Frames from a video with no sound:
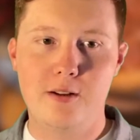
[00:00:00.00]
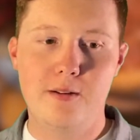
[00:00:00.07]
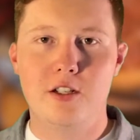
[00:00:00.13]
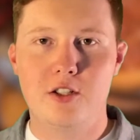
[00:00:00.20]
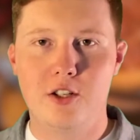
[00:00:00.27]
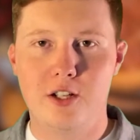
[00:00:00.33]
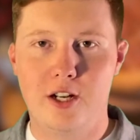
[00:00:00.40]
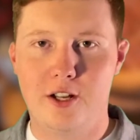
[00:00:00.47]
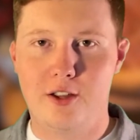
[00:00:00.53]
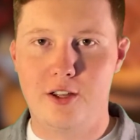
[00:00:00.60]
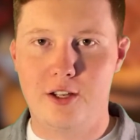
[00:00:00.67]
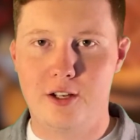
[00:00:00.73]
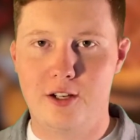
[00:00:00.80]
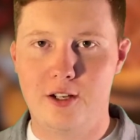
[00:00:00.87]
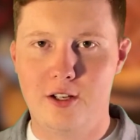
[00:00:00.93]
So then I
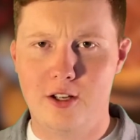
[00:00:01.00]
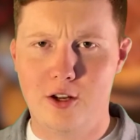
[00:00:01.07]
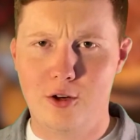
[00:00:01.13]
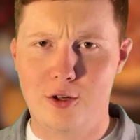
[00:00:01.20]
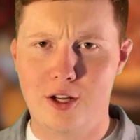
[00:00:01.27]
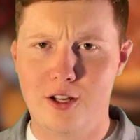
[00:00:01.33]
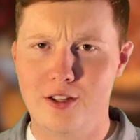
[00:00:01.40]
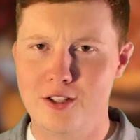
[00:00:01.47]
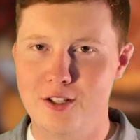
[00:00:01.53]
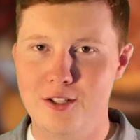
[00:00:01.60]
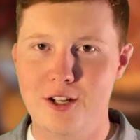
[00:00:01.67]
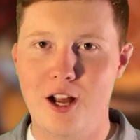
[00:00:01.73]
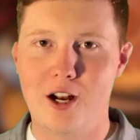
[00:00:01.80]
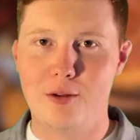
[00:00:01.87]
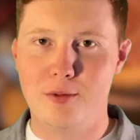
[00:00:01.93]
think, okay, this has
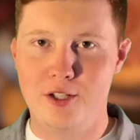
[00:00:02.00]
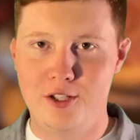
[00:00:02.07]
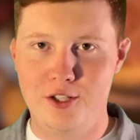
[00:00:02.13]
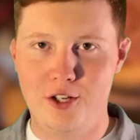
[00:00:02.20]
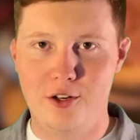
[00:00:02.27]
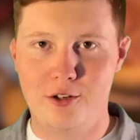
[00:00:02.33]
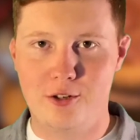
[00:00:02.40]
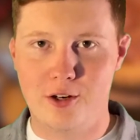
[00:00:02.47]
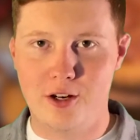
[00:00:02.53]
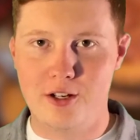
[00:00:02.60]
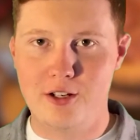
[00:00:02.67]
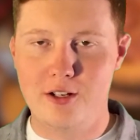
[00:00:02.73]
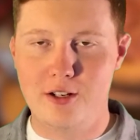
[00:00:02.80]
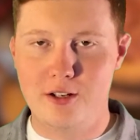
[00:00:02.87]
got to be a joke, right?